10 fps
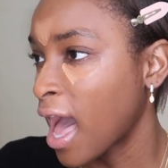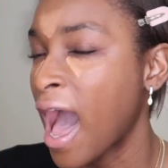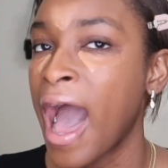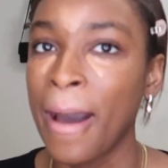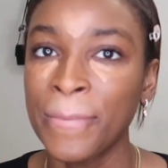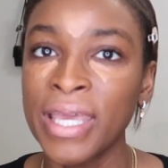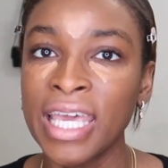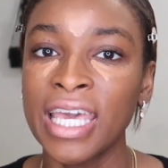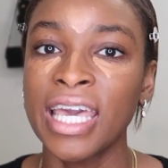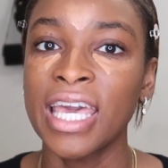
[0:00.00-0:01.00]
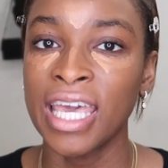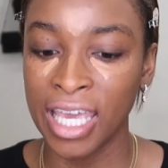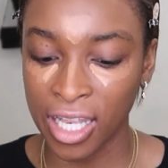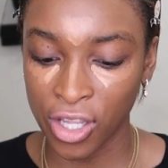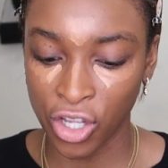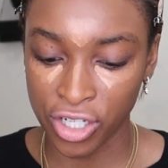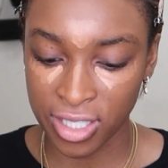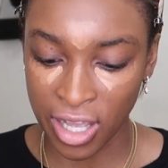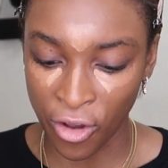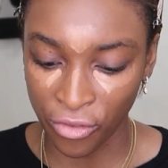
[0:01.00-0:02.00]
happy in
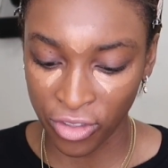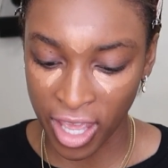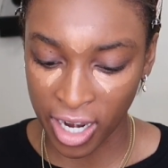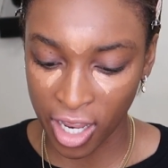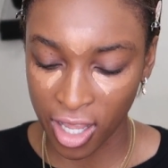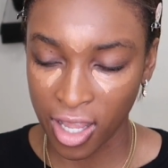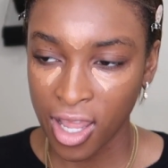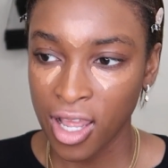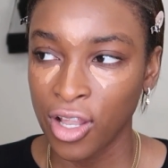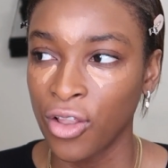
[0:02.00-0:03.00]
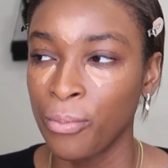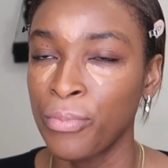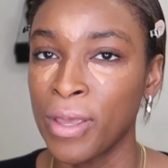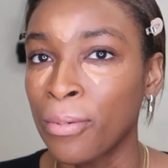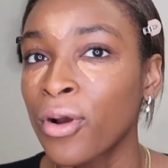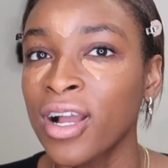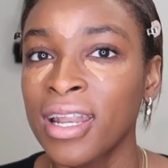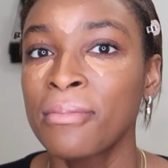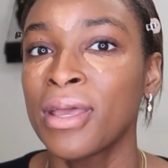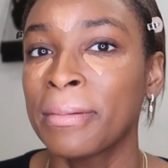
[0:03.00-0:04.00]
yourself, then people are
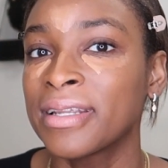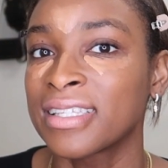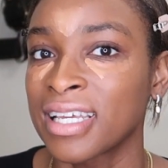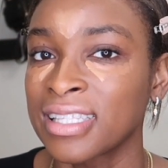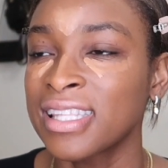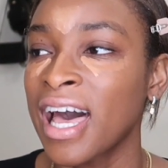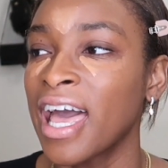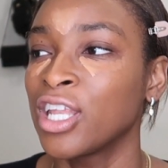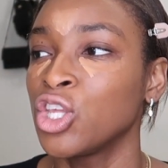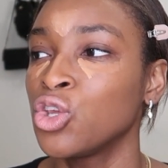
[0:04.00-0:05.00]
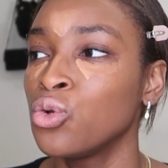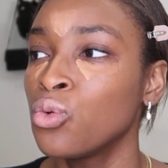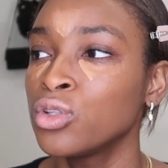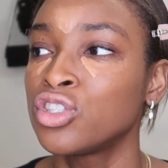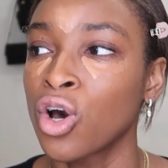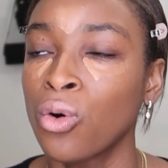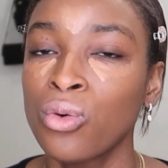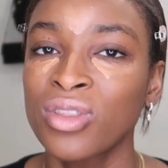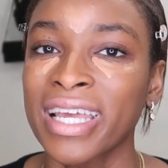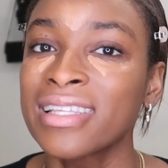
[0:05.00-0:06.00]
going to be able to sense that, and you
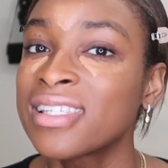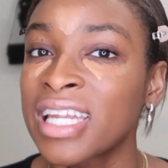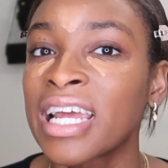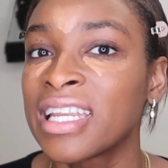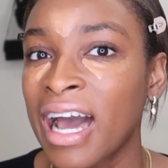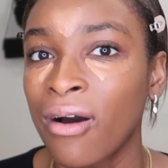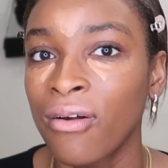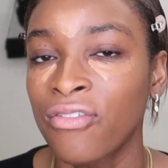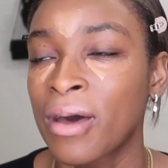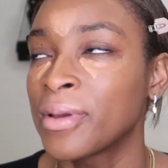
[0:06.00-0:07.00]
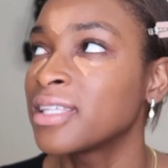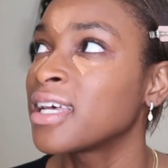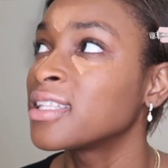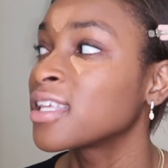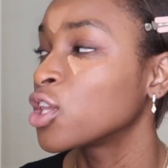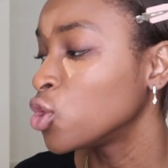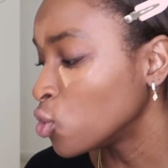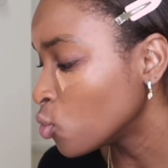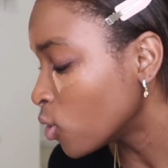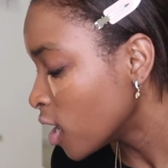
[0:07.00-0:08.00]
don't like stand out, if that makes sense. Like,
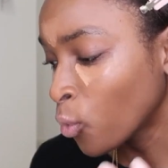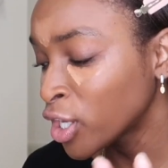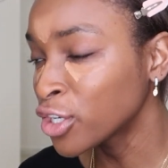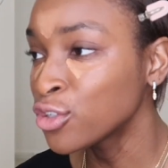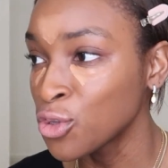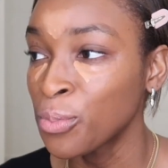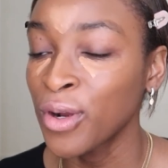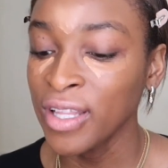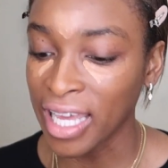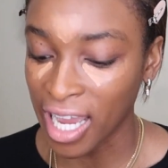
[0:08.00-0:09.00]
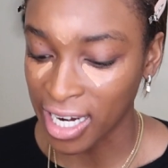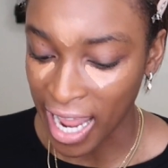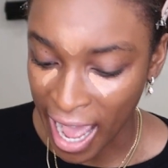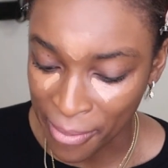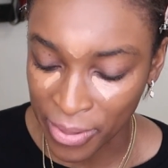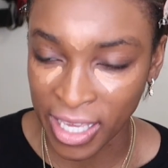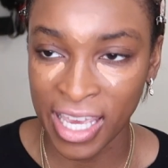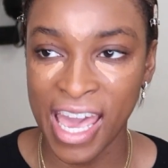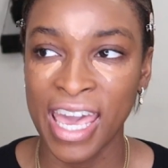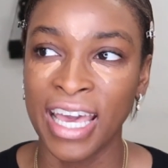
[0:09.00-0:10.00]
when you're super like
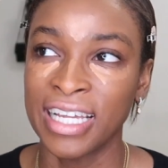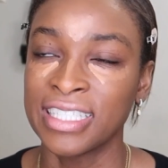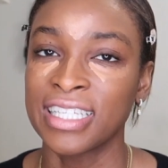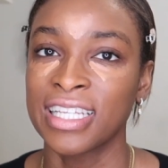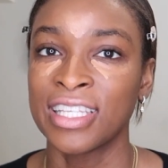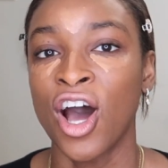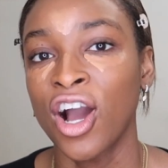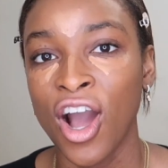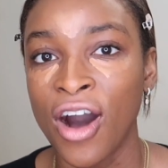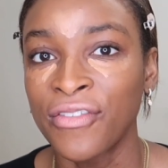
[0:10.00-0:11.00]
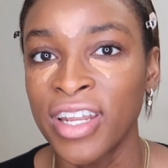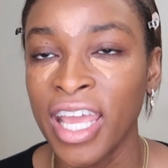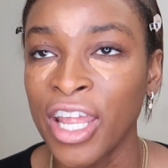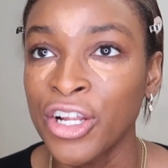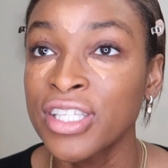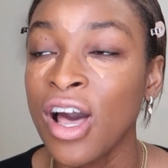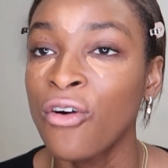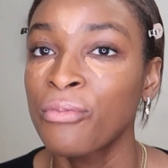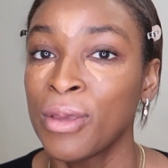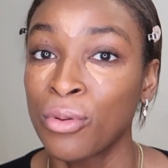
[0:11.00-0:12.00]
unhappy and not confident in
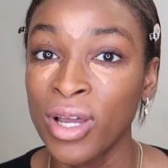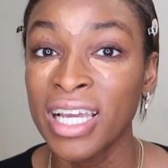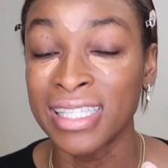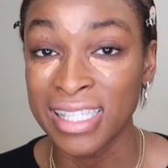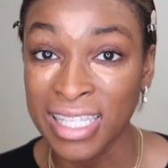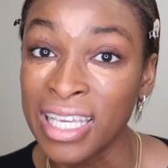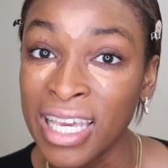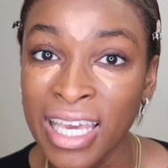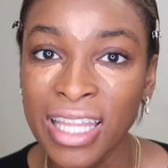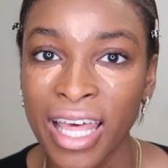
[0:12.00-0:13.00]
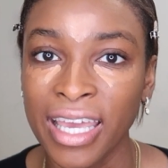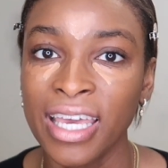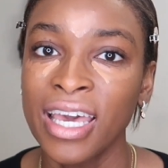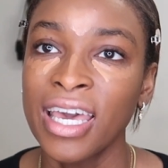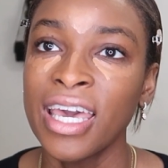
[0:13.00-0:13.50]
yourself, people can see it. Like,